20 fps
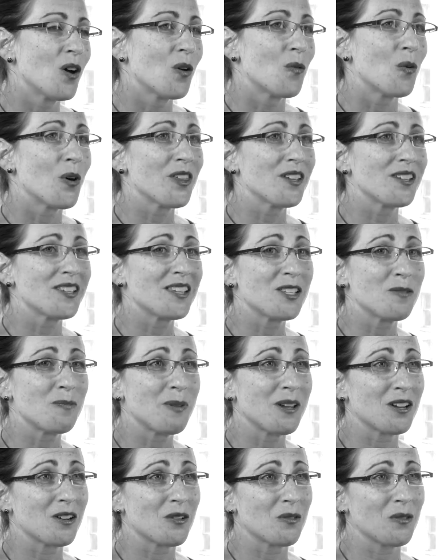Well, this has
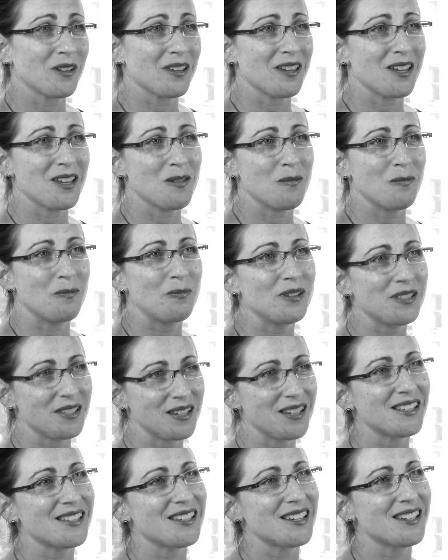been a really
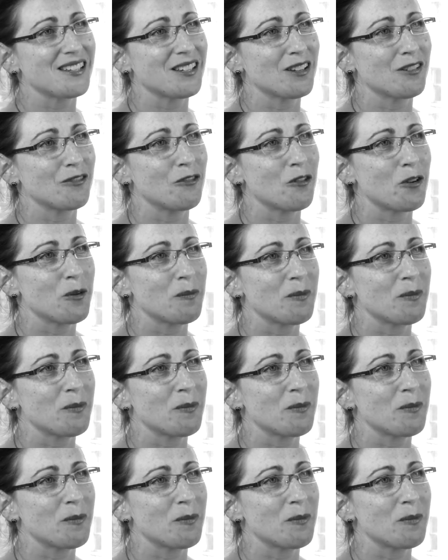busy season for